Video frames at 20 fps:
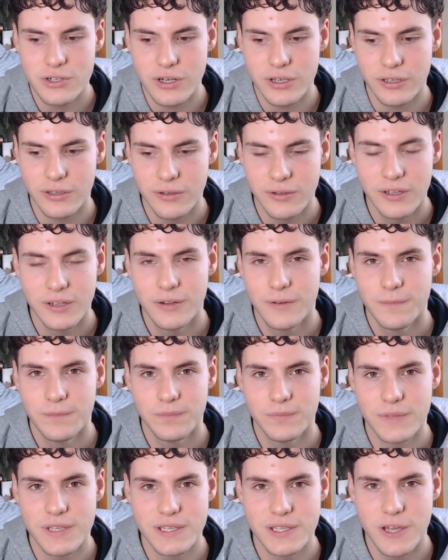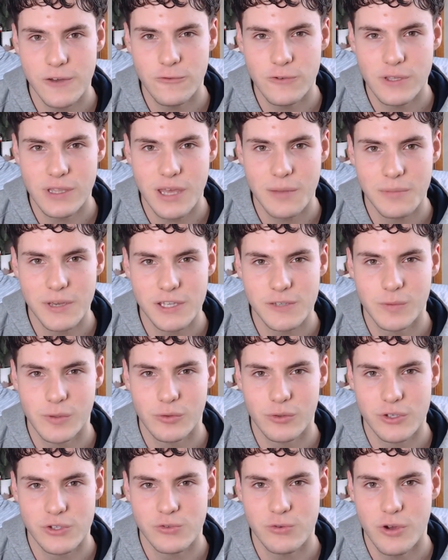Like, there's nothing that makes me
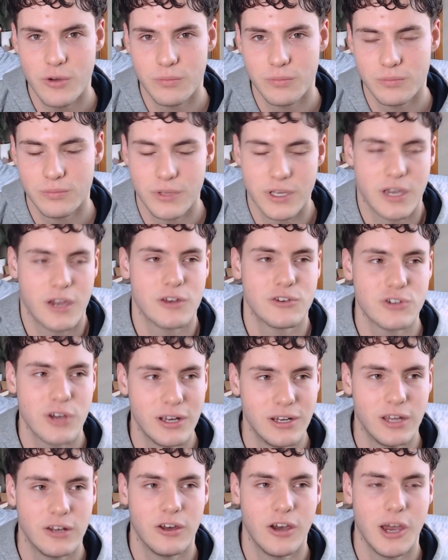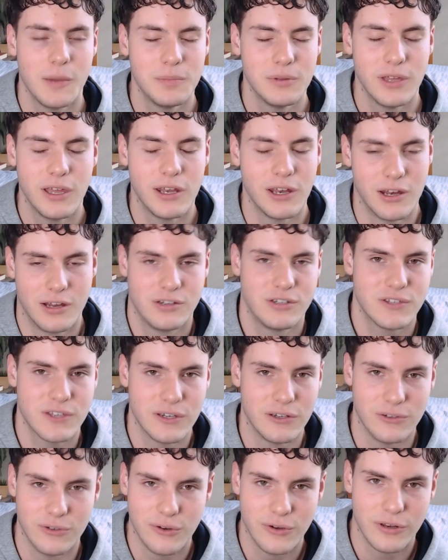want to swap. Like, I tried out Hyperland and I just
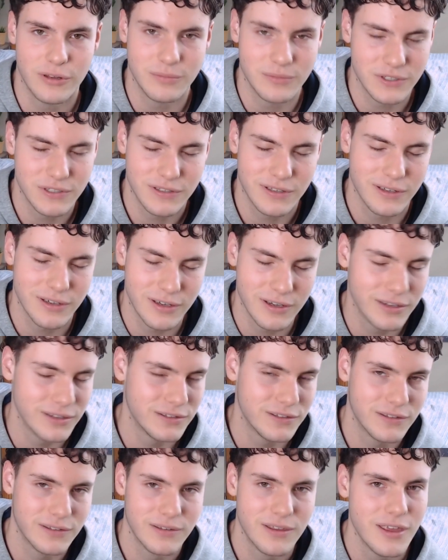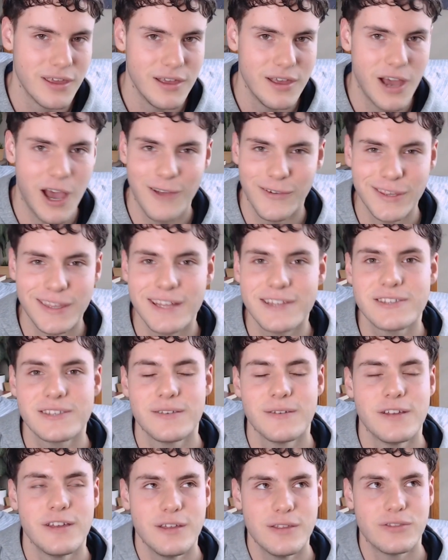get annoyed. I'm just like, oh, it's, I think that's
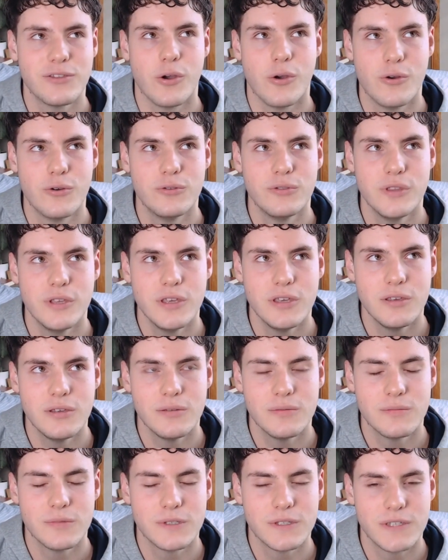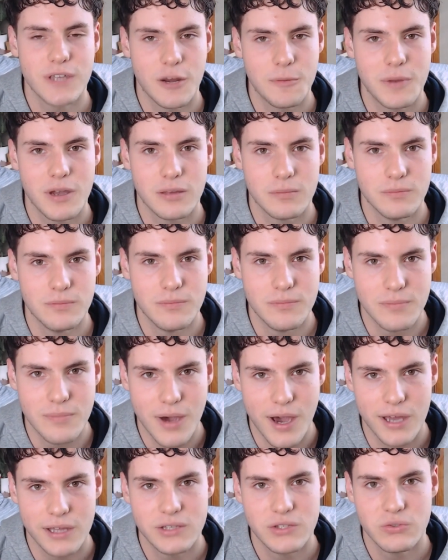the only setup I
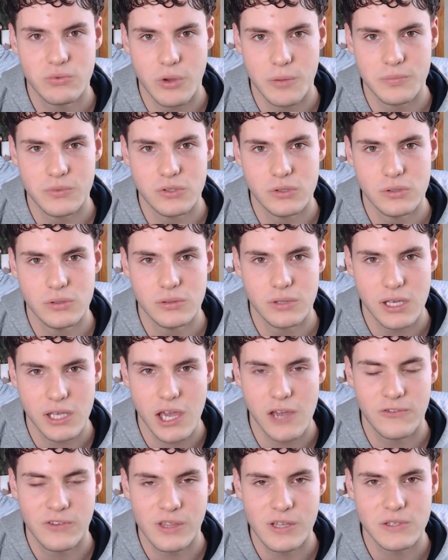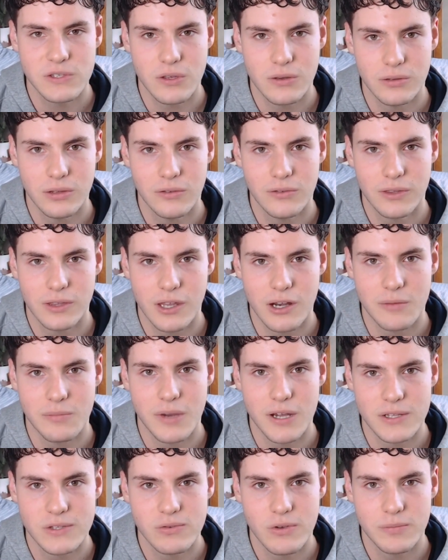might swap to. Like, I think that's the only thing that I
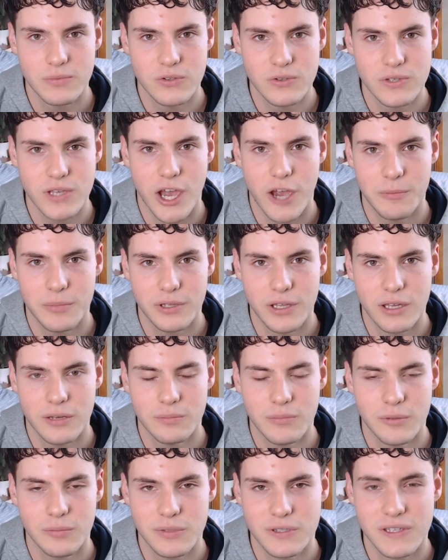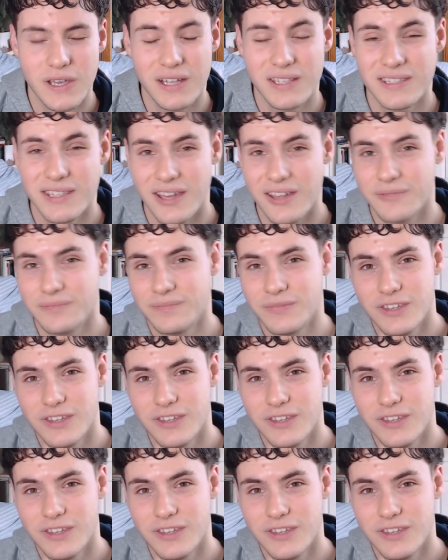might swap to is Hyperland. But besides that,